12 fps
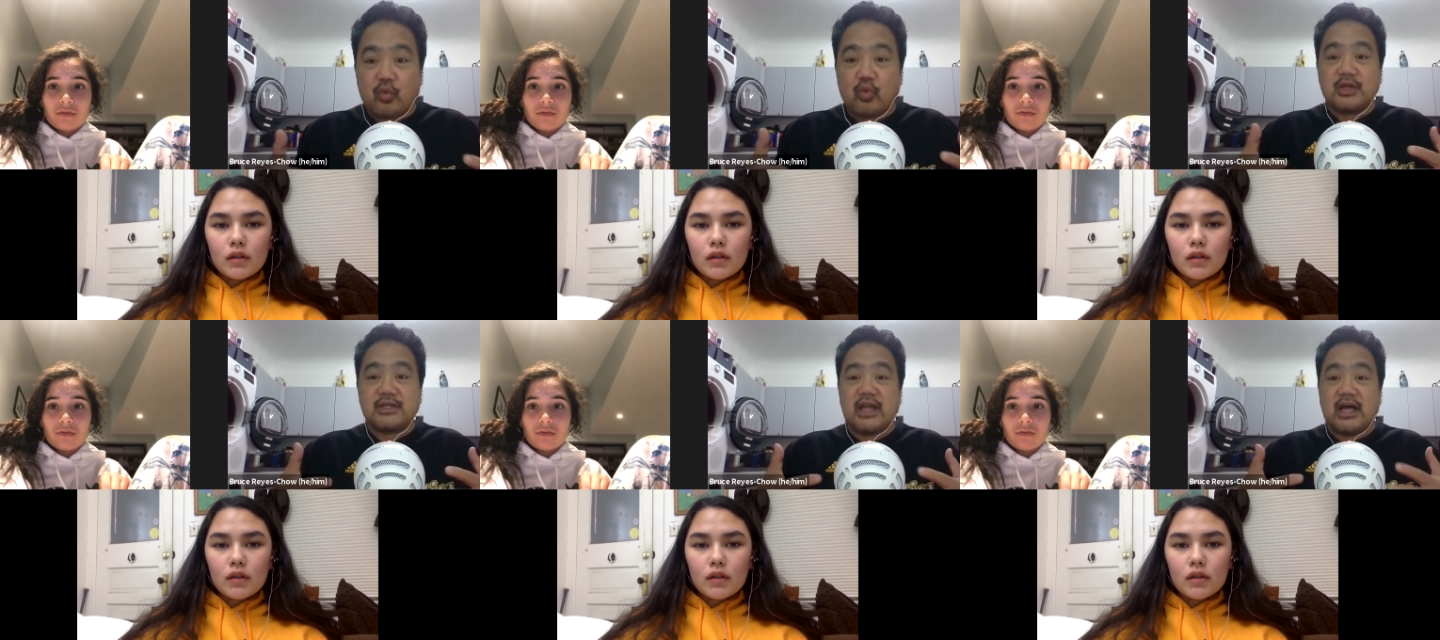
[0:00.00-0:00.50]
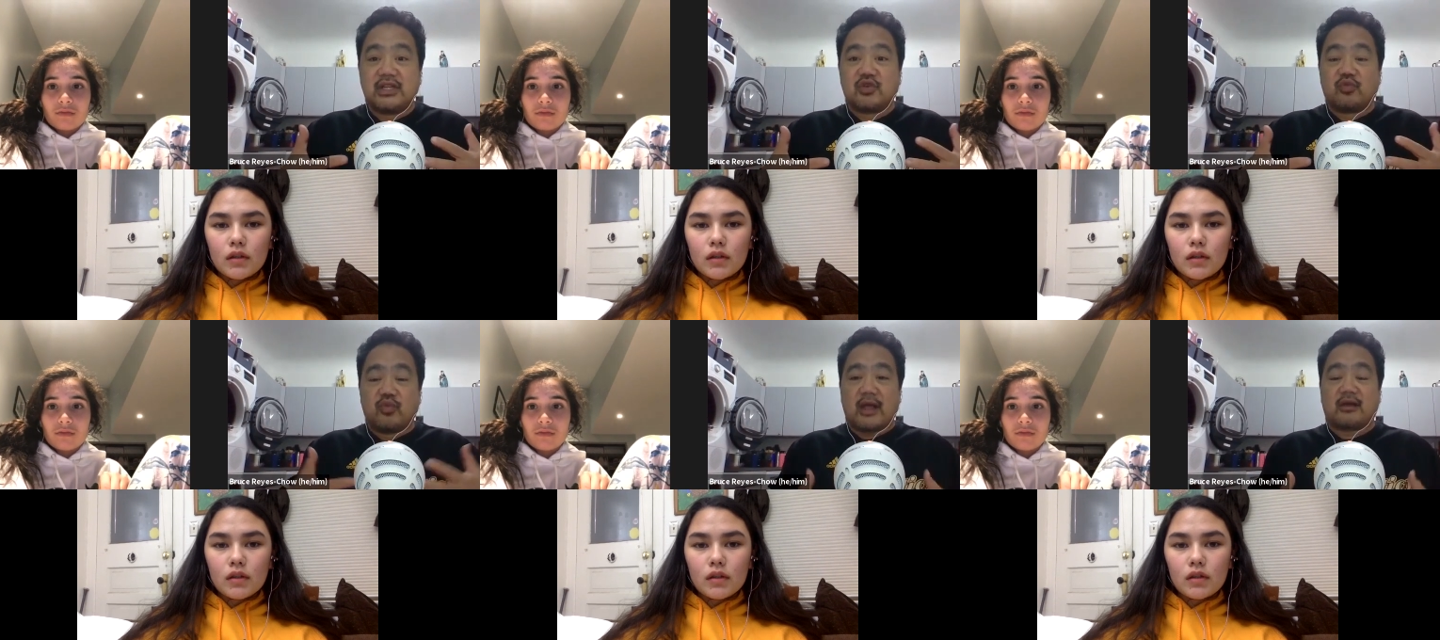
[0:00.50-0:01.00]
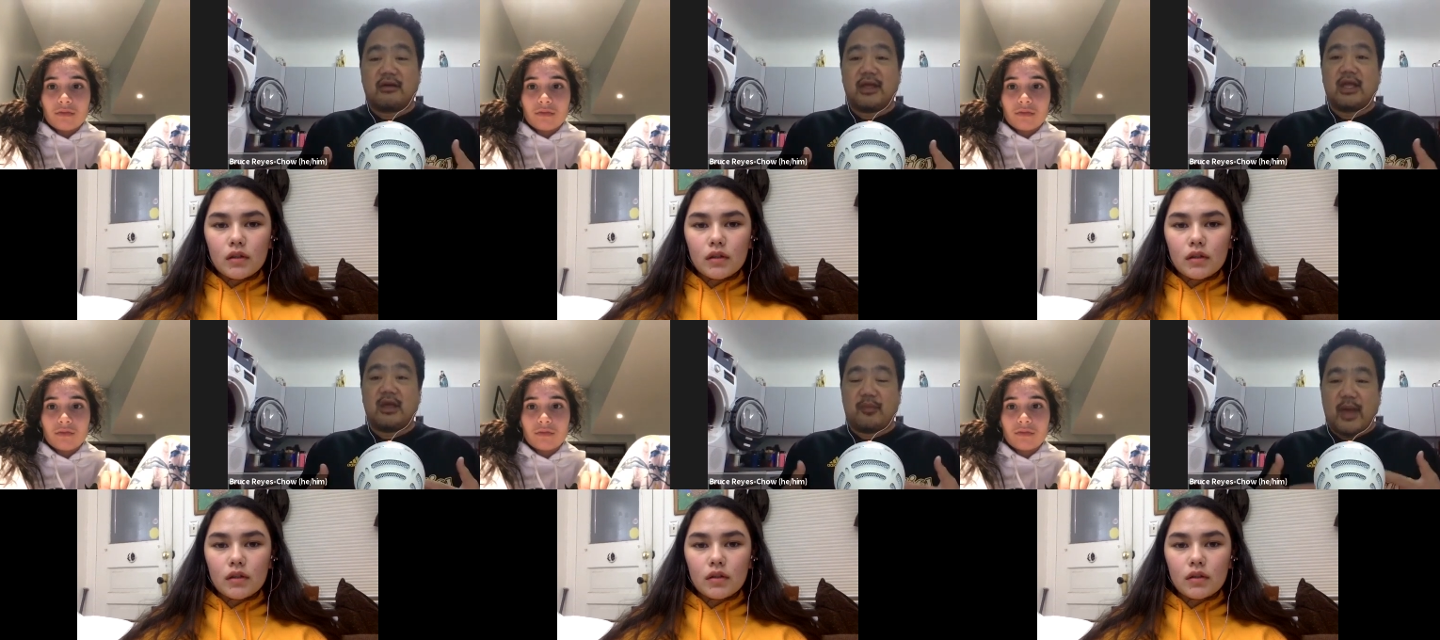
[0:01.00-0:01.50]
Speaker 1: it's not
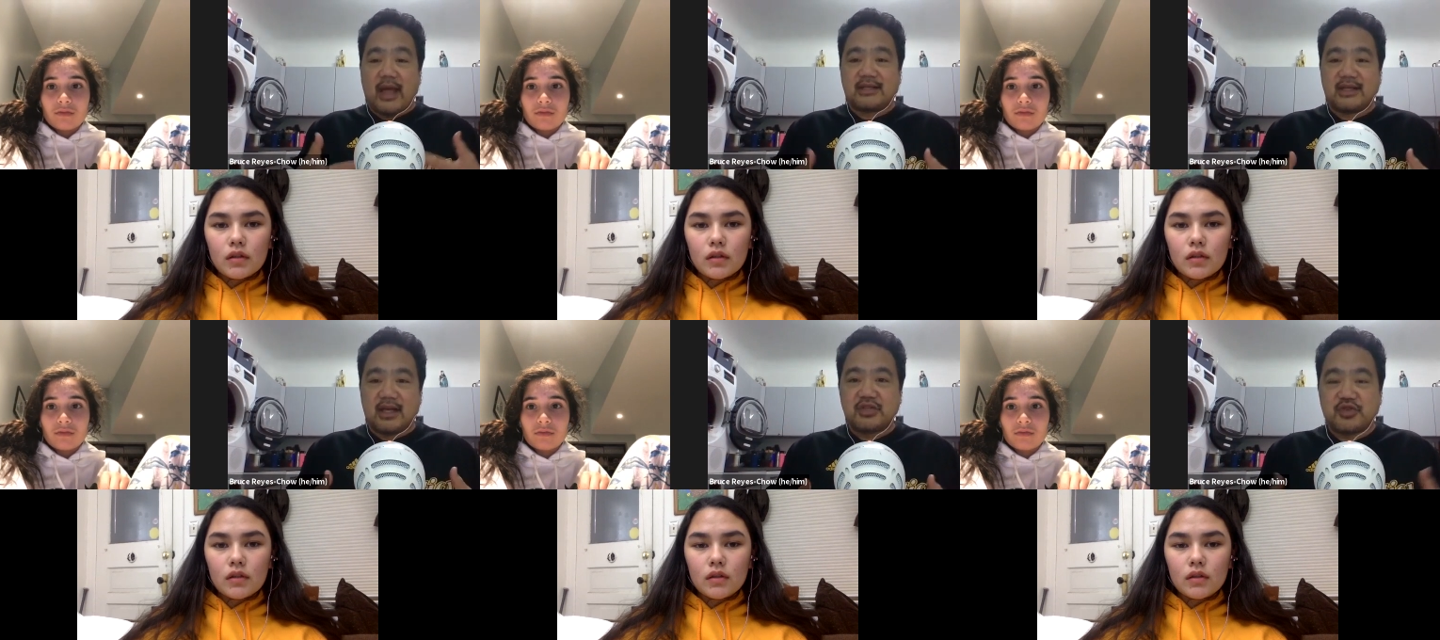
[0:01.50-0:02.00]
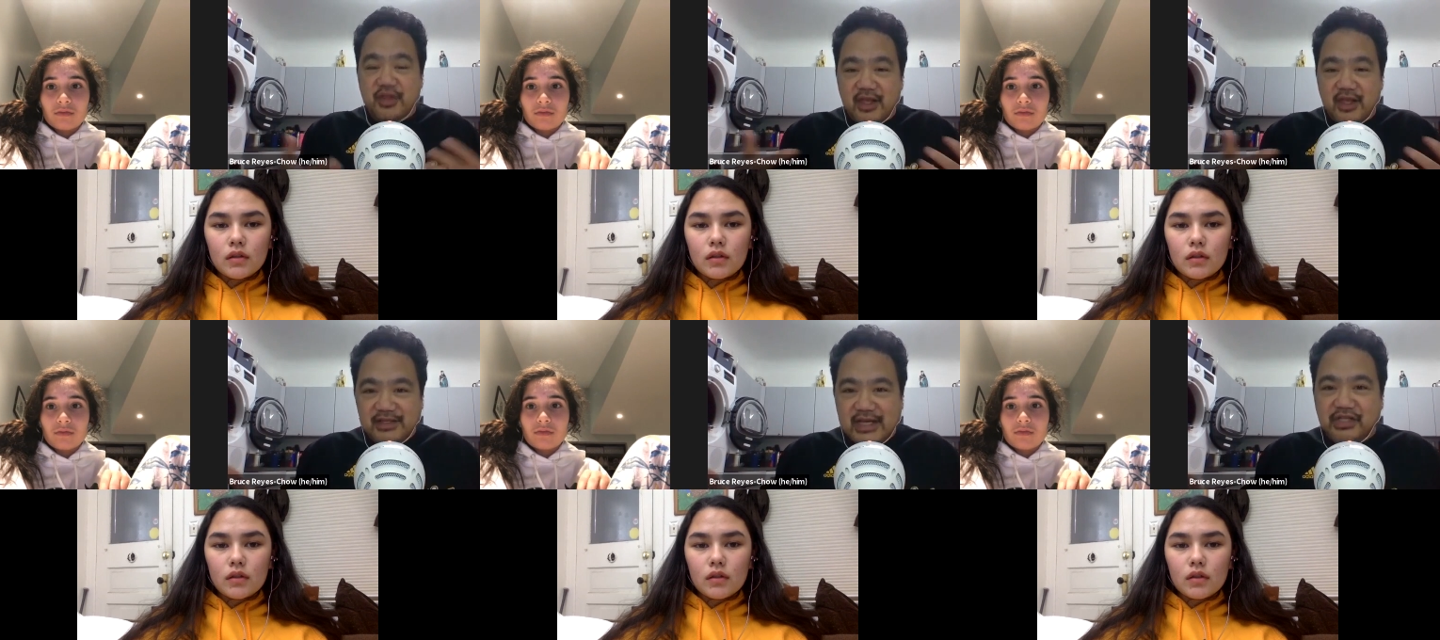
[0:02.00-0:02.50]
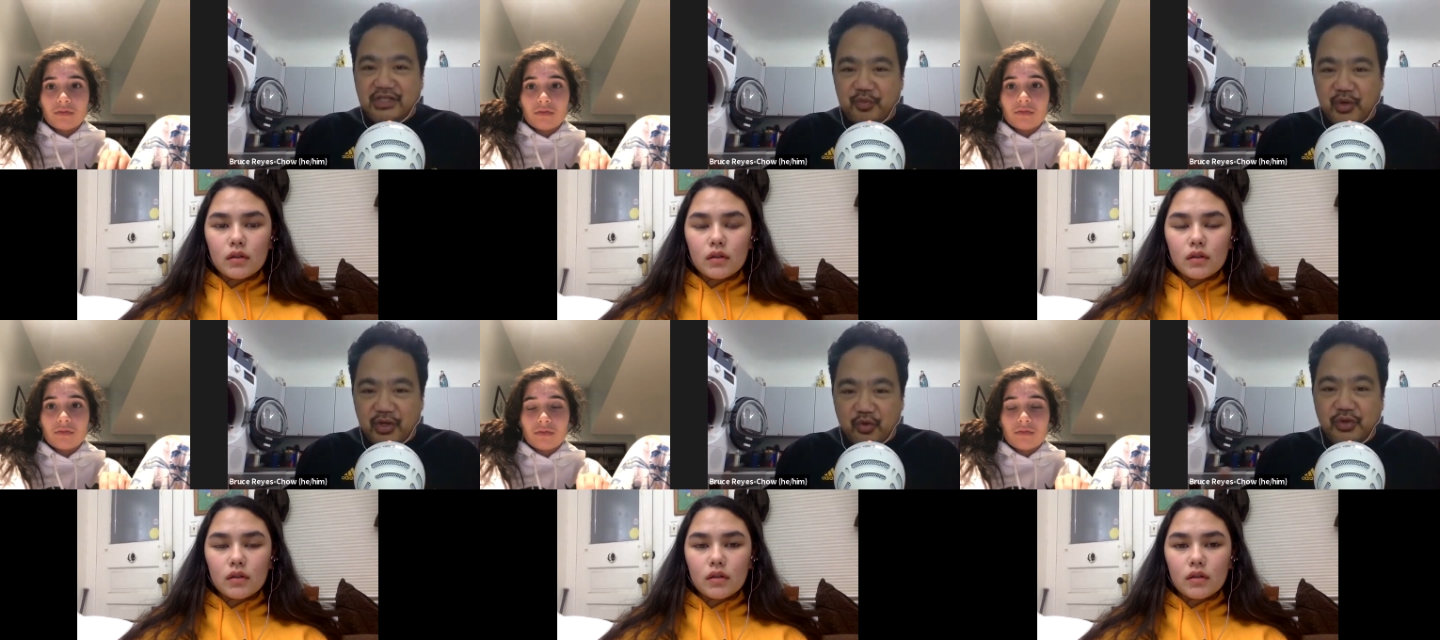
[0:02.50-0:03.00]
directly impacting us, which I think is actually
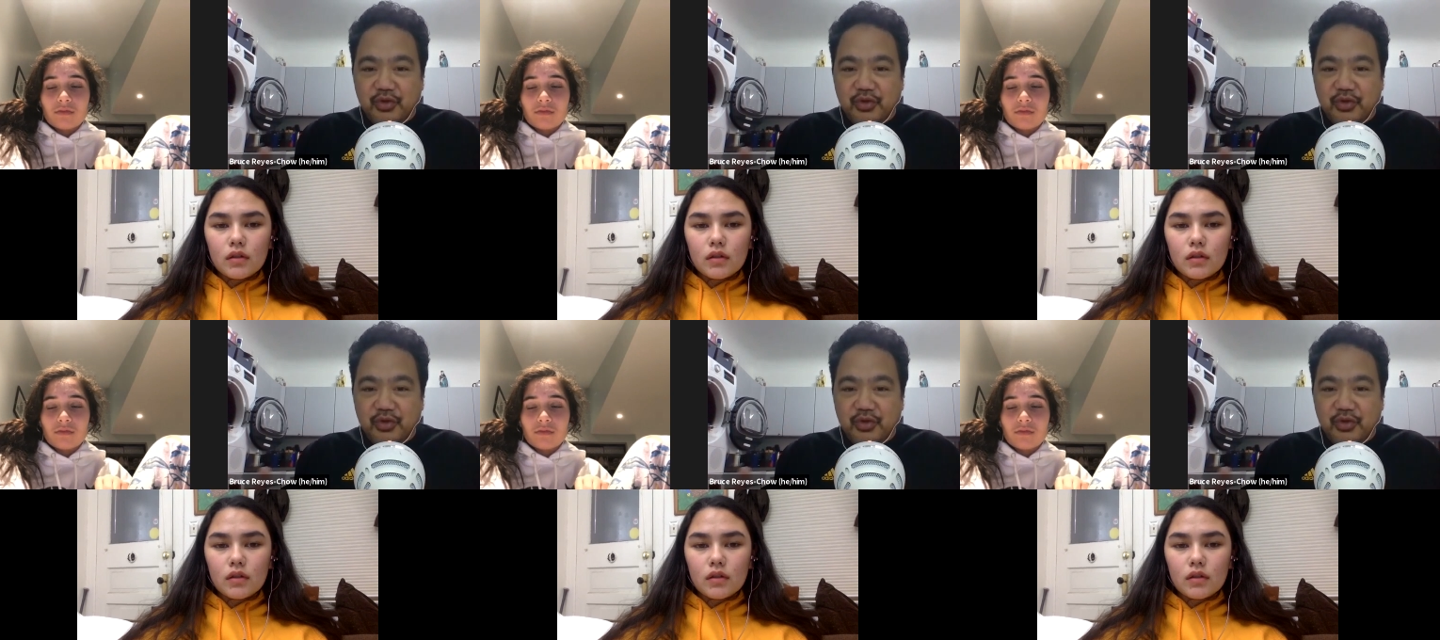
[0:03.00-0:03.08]
pretty cool.